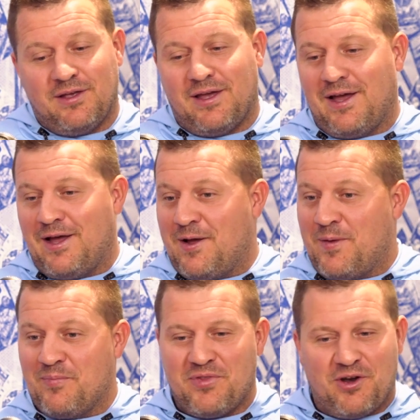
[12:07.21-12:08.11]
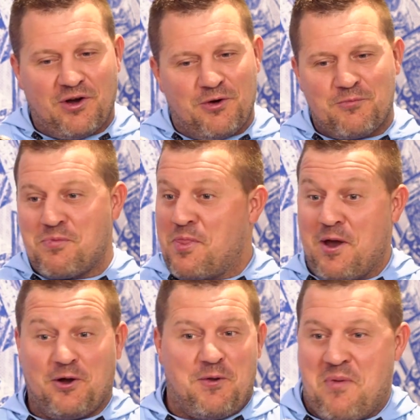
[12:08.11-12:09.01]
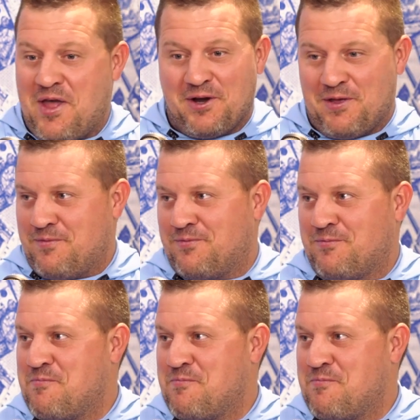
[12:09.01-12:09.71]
they're competitive.